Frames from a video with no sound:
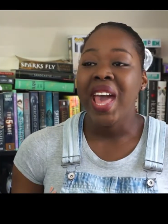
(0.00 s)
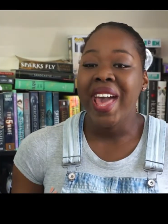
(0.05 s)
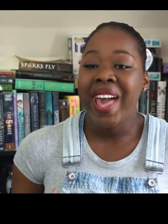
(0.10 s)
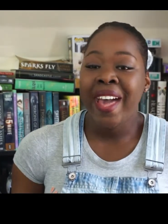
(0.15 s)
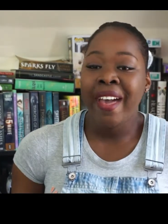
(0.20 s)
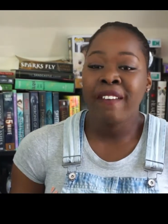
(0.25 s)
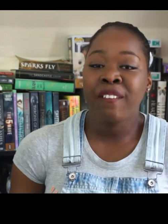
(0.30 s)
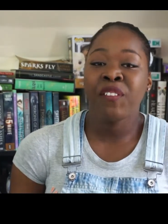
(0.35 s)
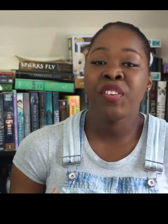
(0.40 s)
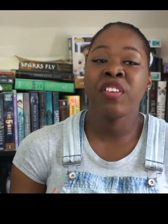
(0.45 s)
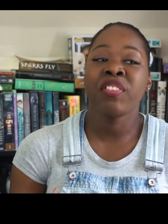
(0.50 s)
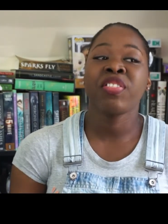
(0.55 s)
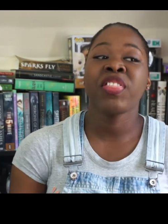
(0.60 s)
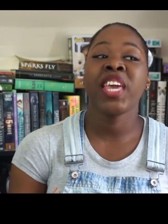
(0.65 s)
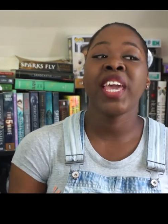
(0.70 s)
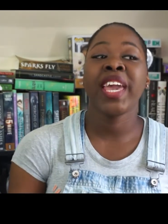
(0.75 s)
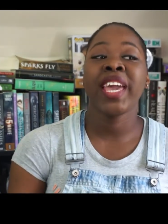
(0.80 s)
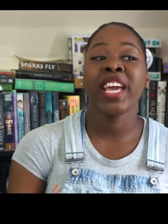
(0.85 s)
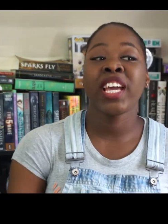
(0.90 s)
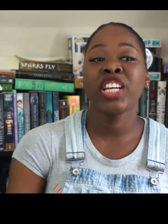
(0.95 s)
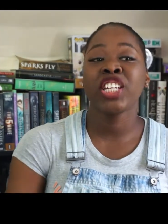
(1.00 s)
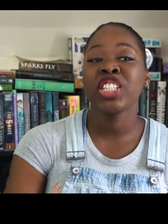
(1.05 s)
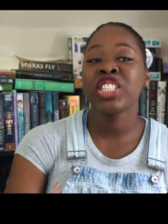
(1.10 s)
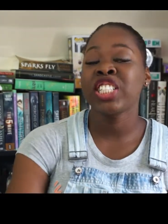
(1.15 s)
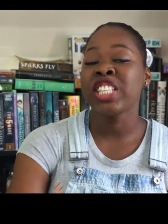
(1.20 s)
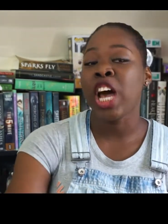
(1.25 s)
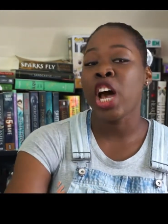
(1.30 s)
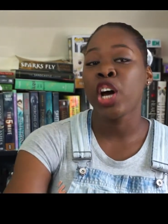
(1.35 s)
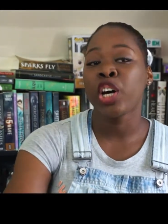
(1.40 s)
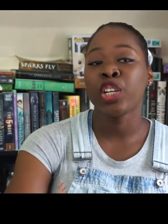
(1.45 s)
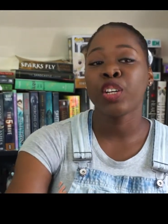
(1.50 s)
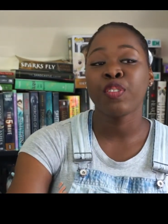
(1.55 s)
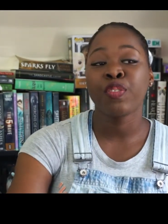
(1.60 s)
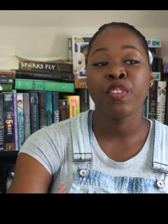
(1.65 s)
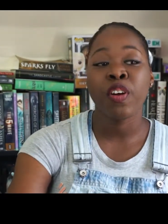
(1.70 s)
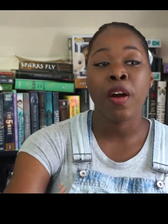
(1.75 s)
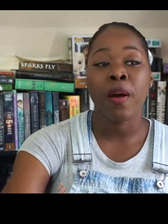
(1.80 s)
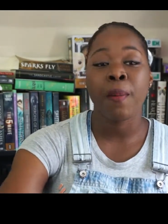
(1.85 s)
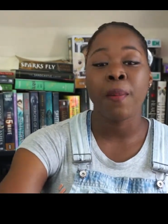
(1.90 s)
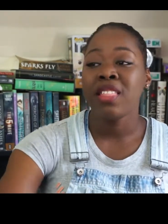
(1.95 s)
Everything down
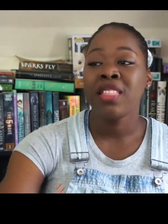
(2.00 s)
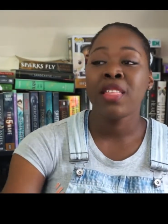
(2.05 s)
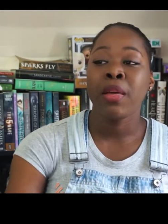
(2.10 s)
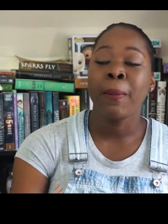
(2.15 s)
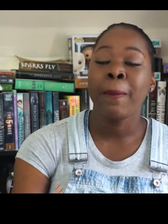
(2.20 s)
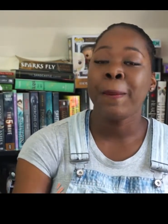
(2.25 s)
from the